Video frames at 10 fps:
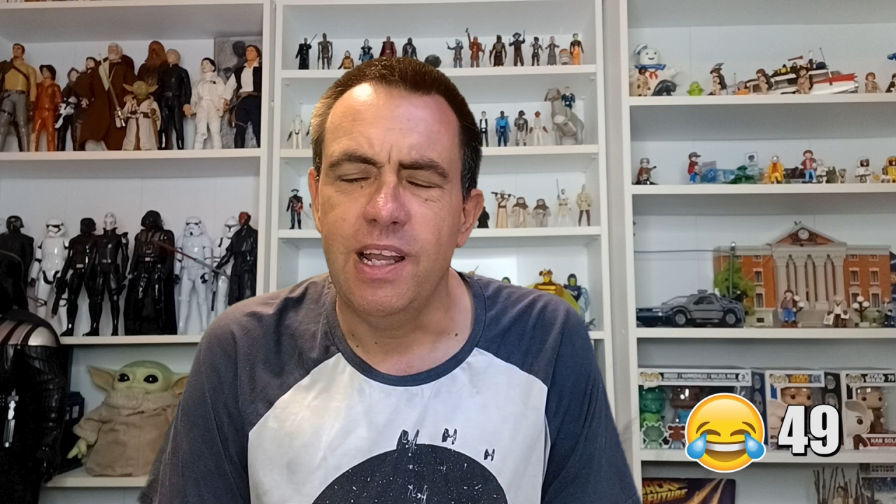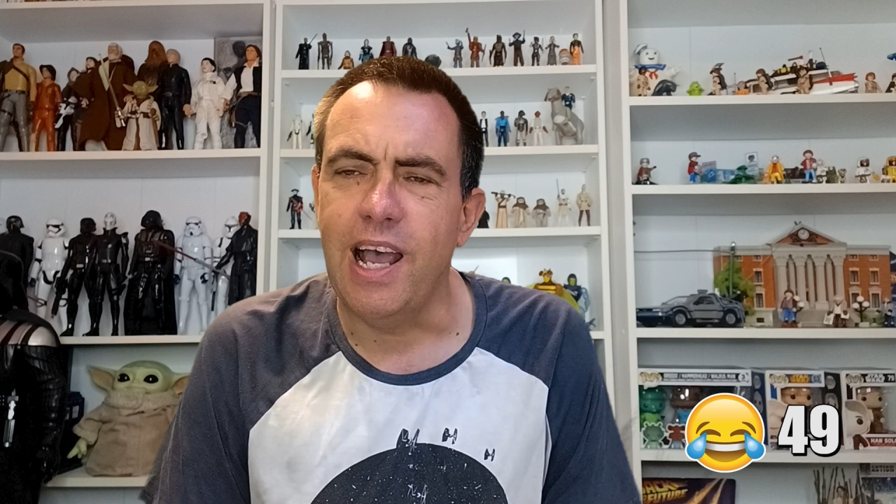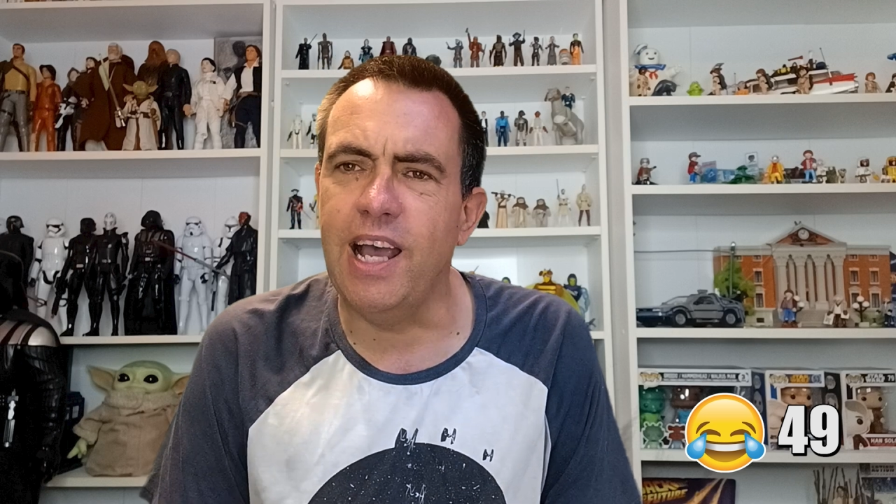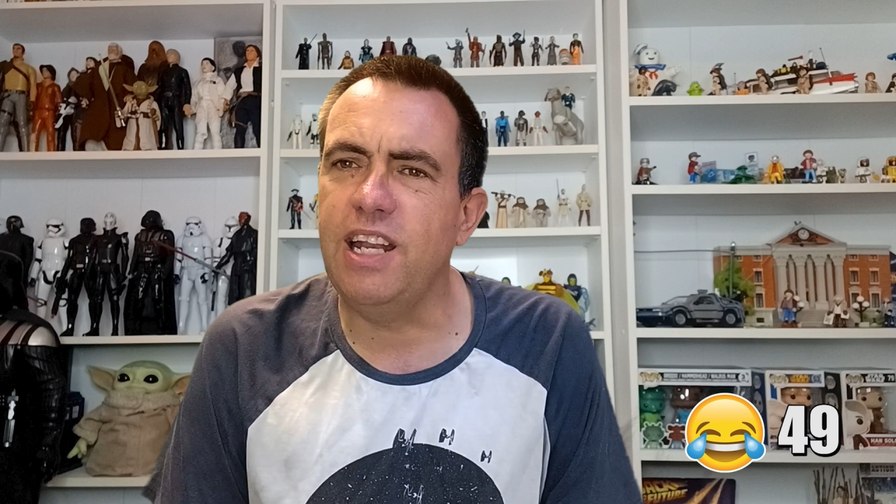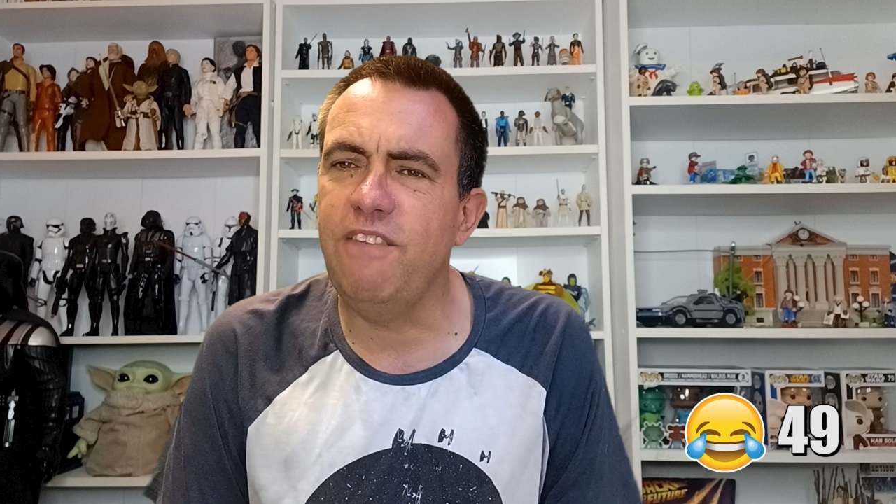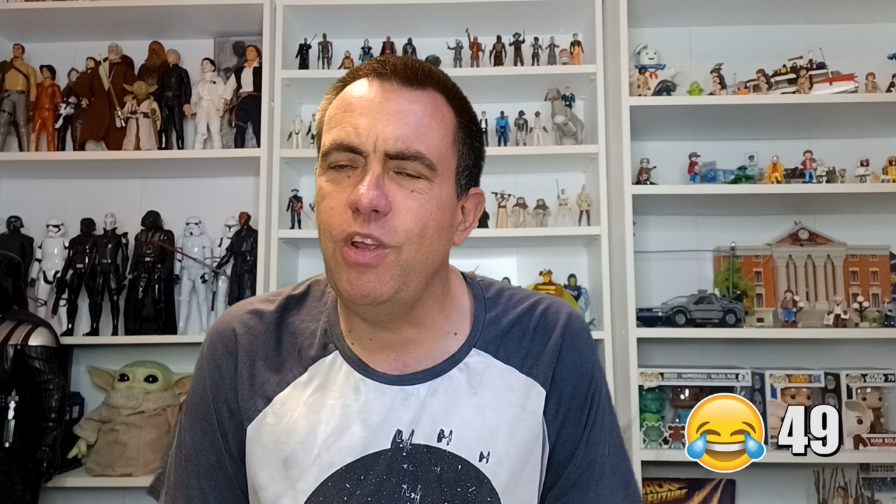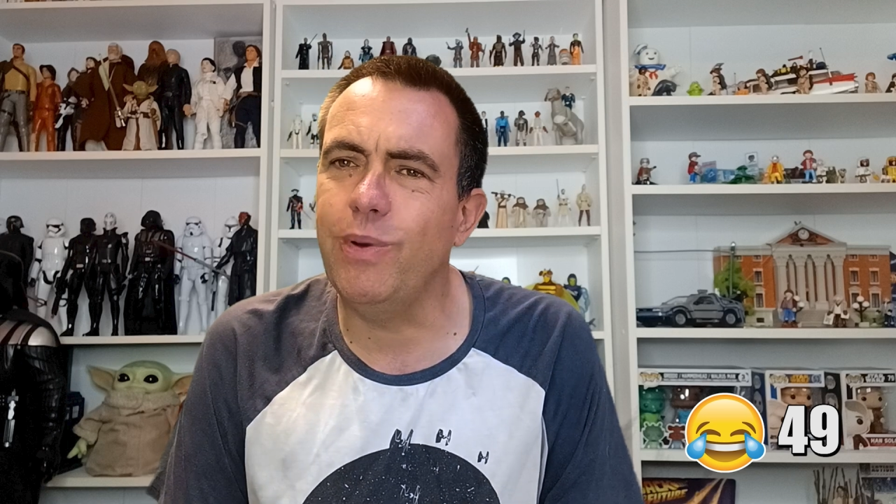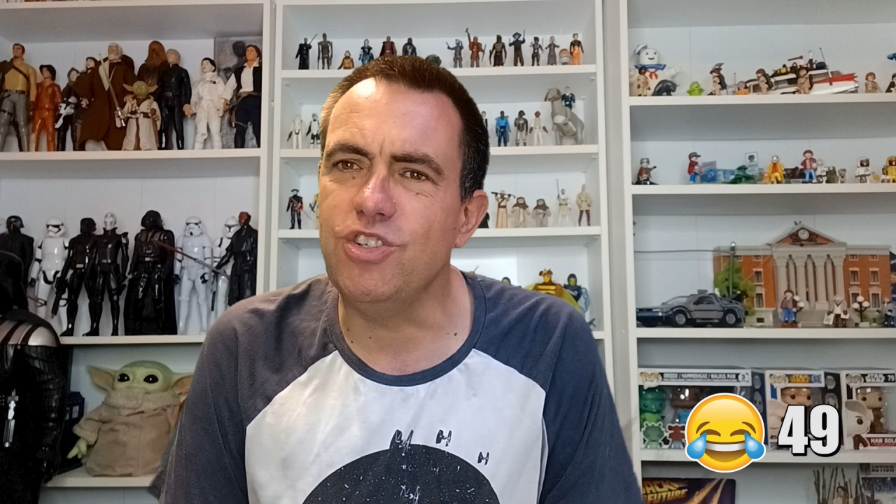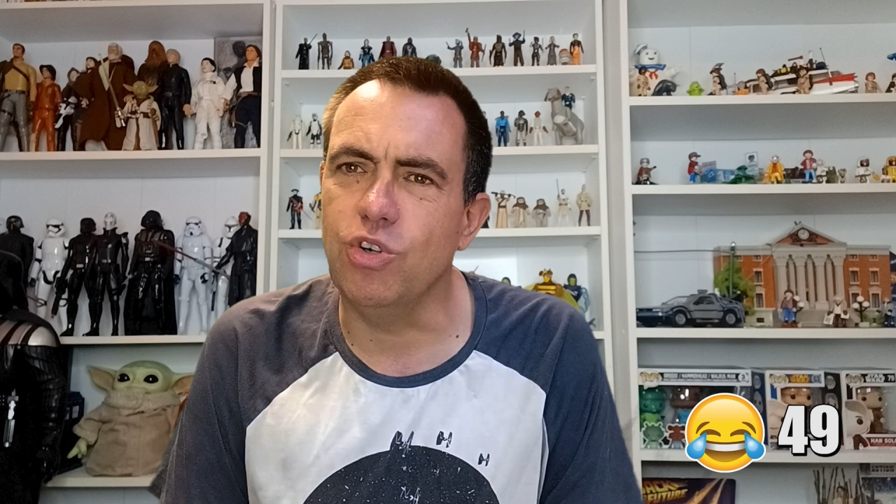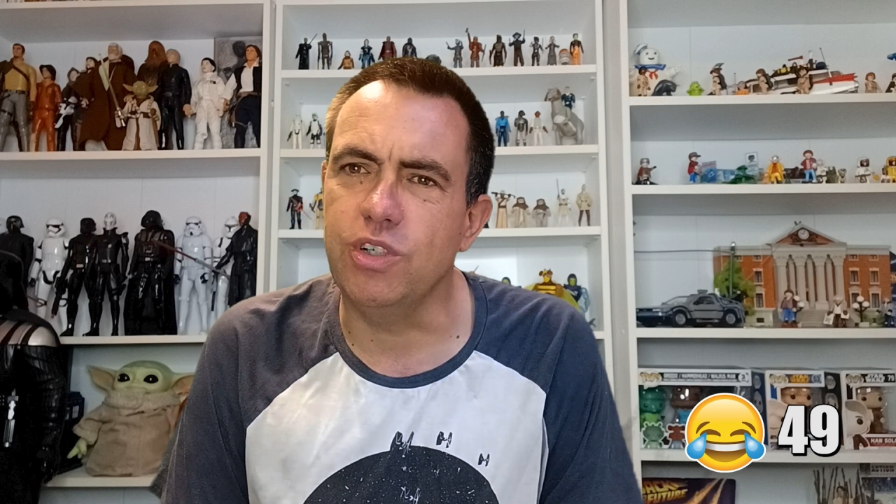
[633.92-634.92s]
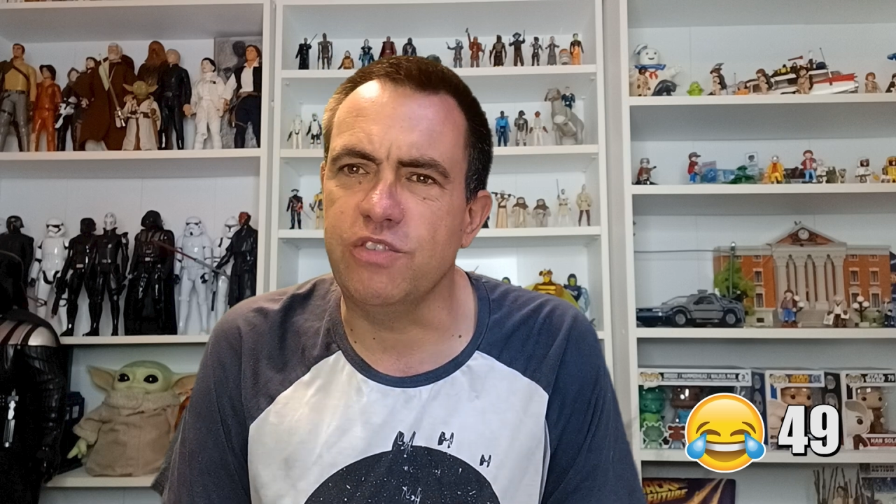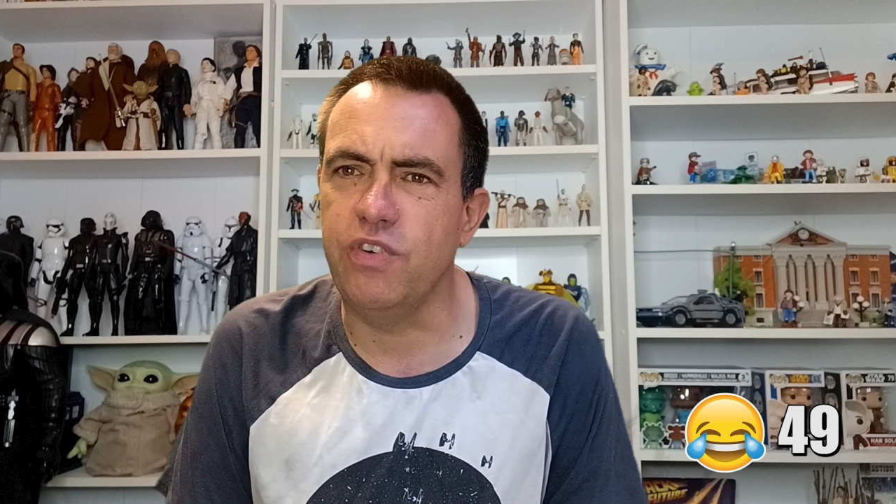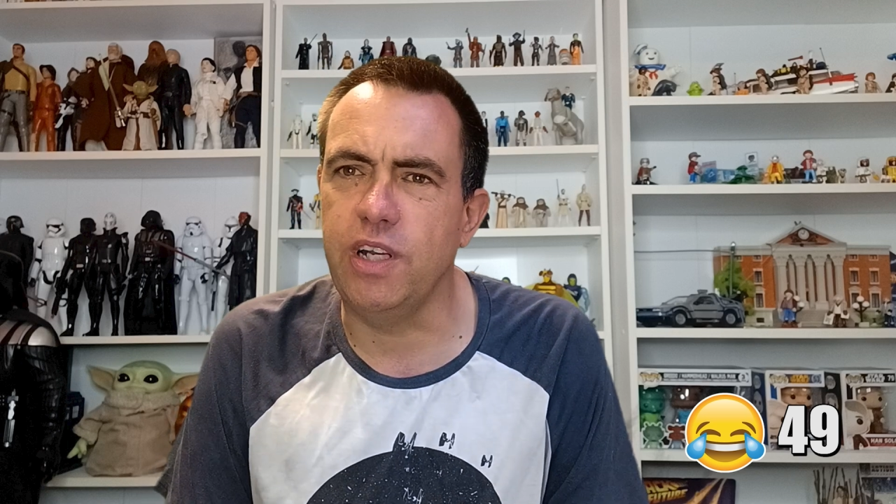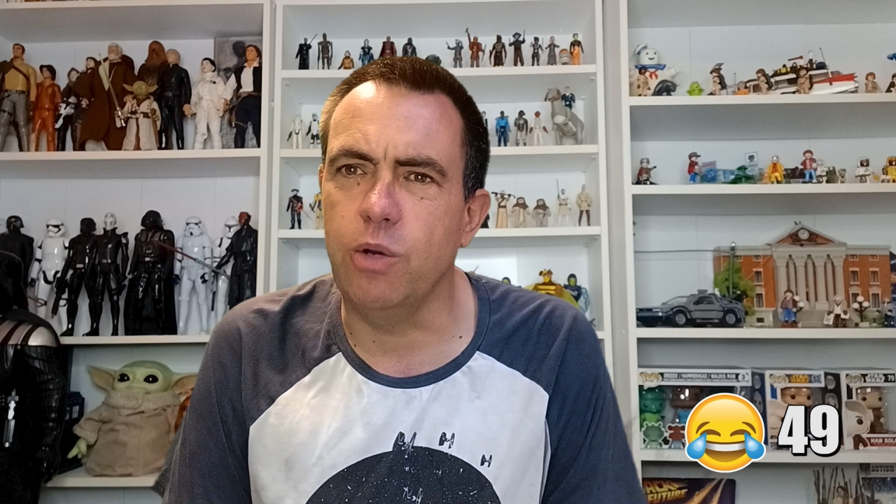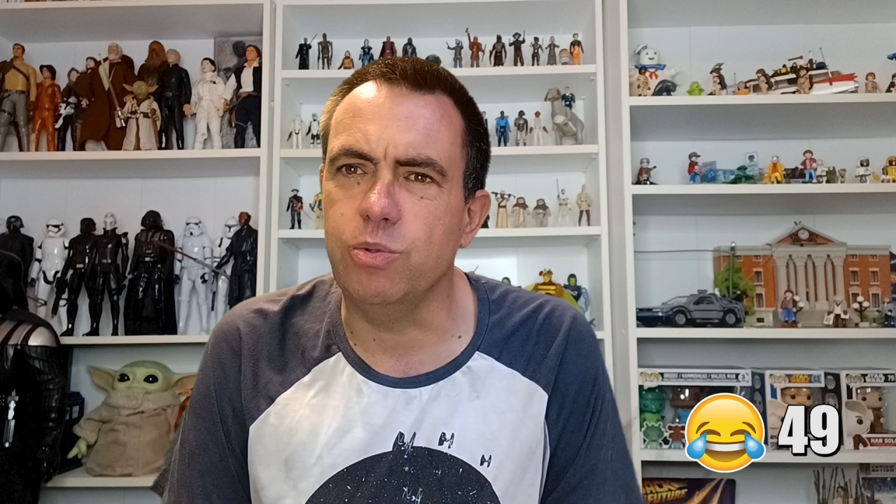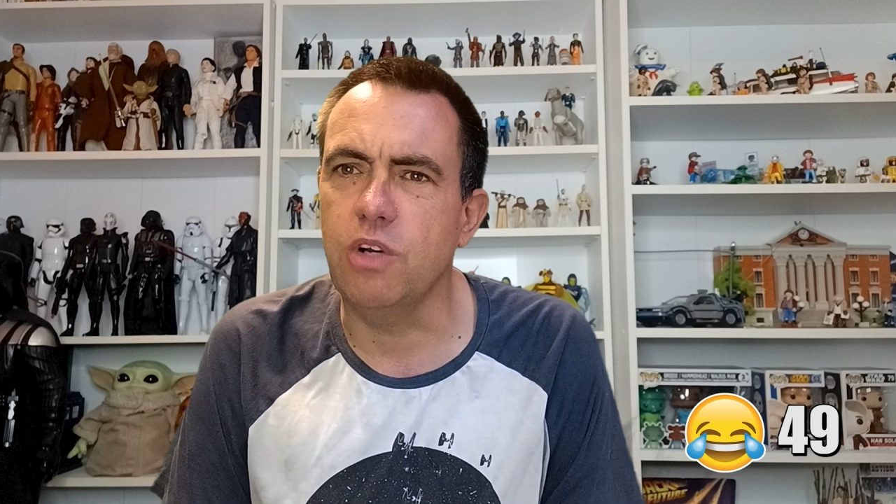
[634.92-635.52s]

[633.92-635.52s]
And if you enjoyed this video,